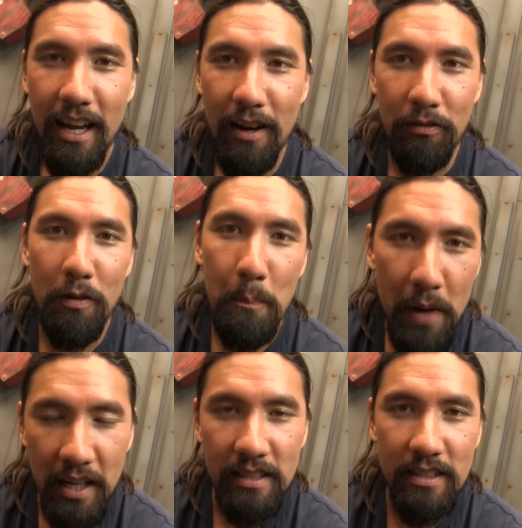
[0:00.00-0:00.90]
And for
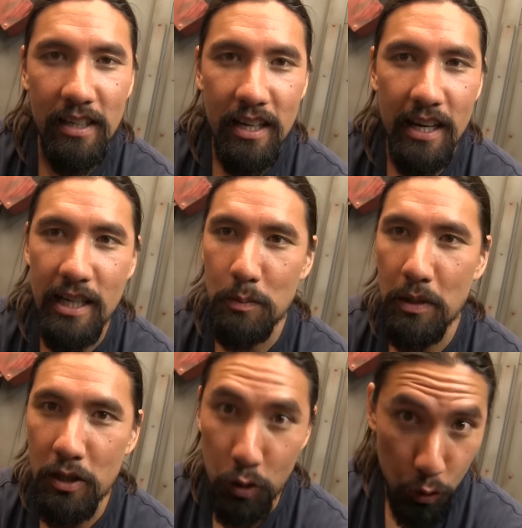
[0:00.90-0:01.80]
months, he's
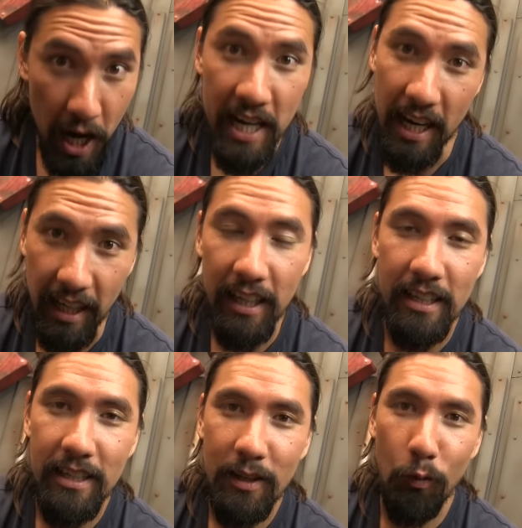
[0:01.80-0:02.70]
been
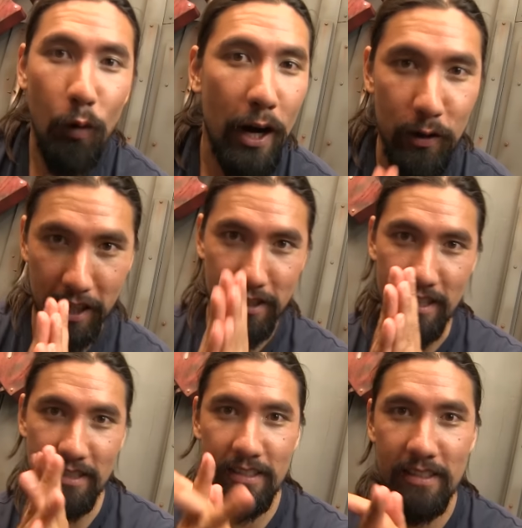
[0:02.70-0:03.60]
dreading wearing
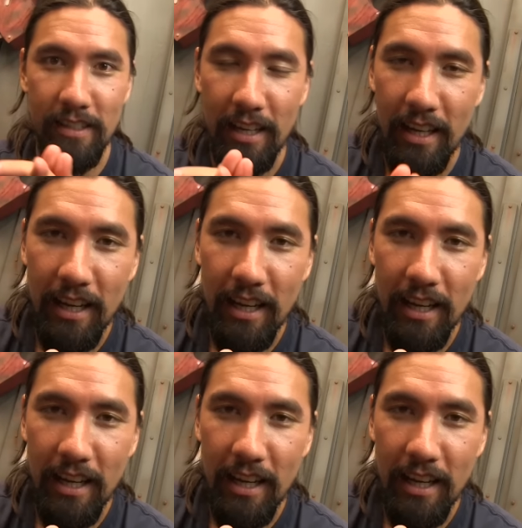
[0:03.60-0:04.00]
this.